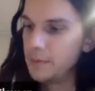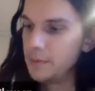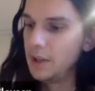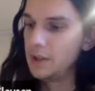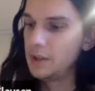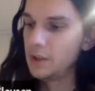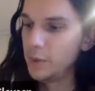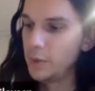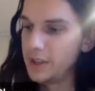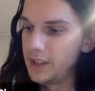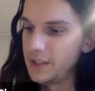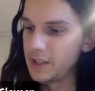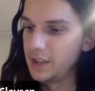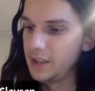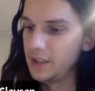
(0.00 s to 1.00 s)
And so what
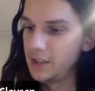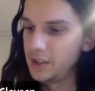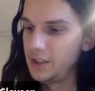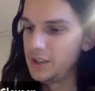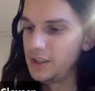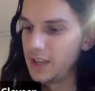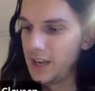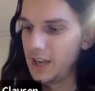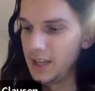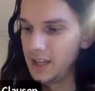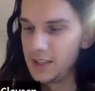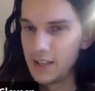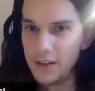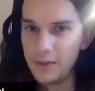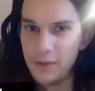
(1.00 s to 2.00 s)
this condition is saying is
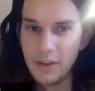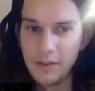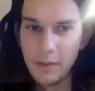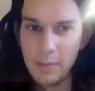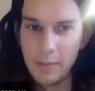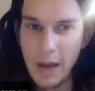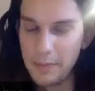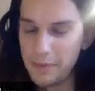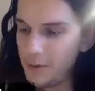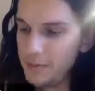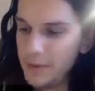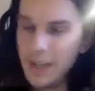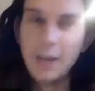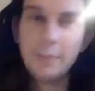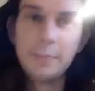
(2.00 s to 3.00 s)
that if you have a map
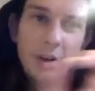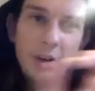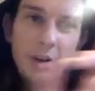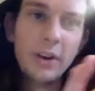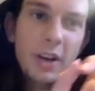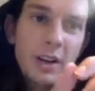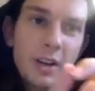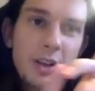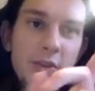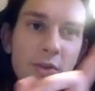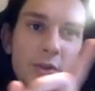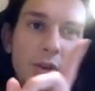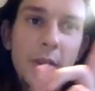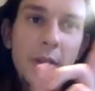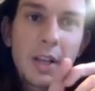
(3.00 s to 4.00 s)
from a priori an
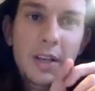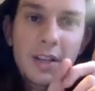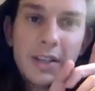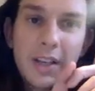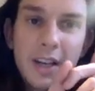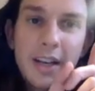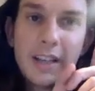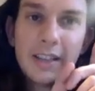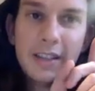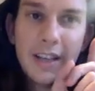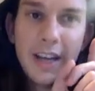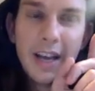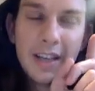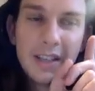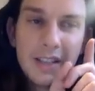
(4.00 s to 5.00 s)
extremely disconnected
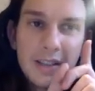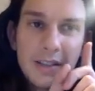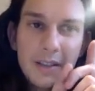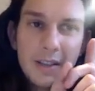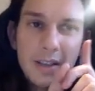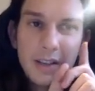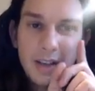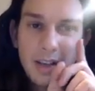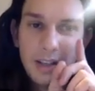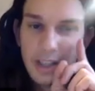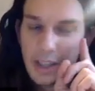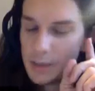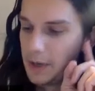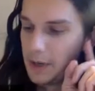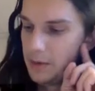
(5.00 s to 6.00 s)
S, I'll
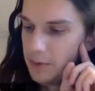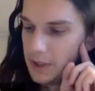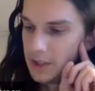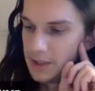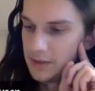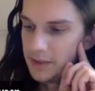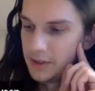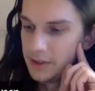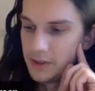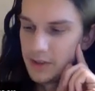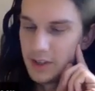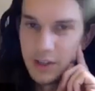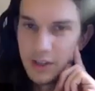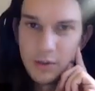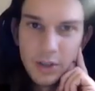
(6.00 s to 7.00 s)
explain what this functor
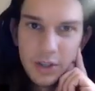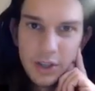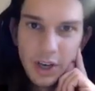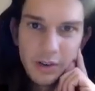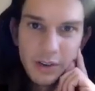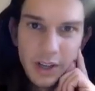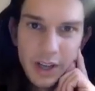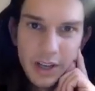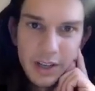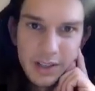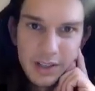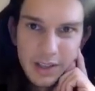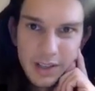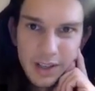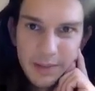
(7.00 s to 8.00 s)
does to a general
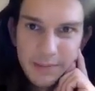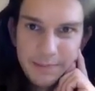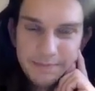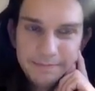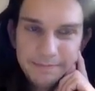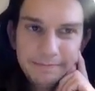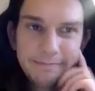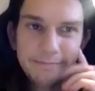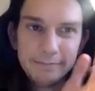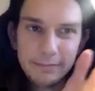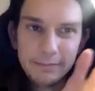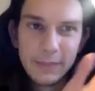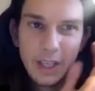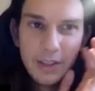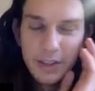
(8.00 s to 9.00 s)
S
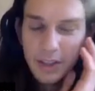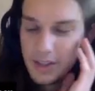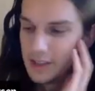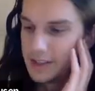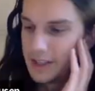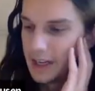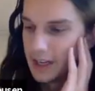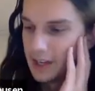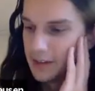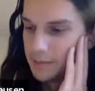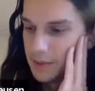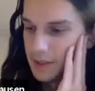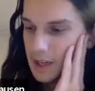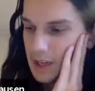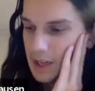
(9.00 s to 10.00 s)
in just a second.
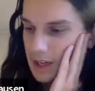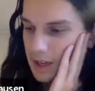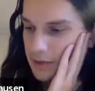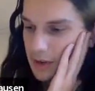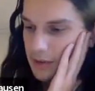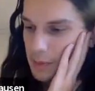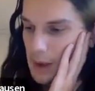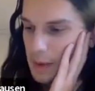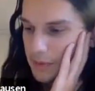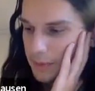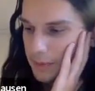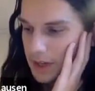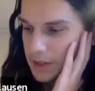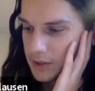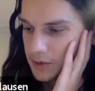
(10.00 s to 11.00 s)
But if you have a map from
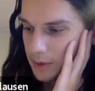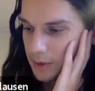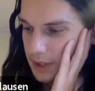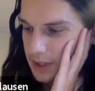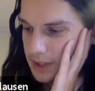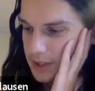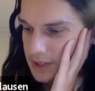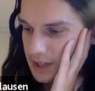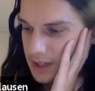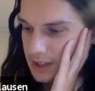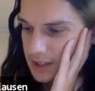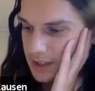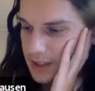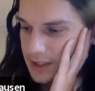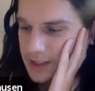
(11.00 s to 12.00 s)
an extremely
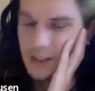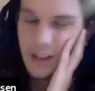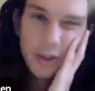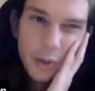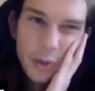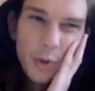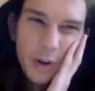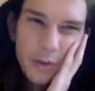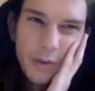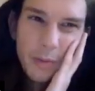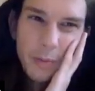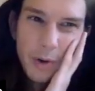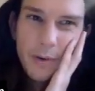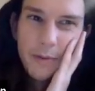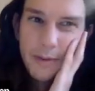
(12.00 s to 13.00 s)
disconnected S, it'll also work for
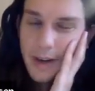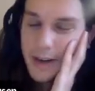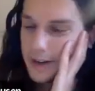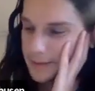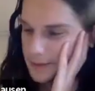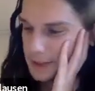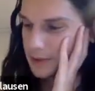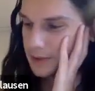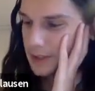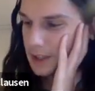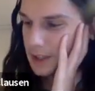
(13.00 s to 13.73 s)
profinite. So if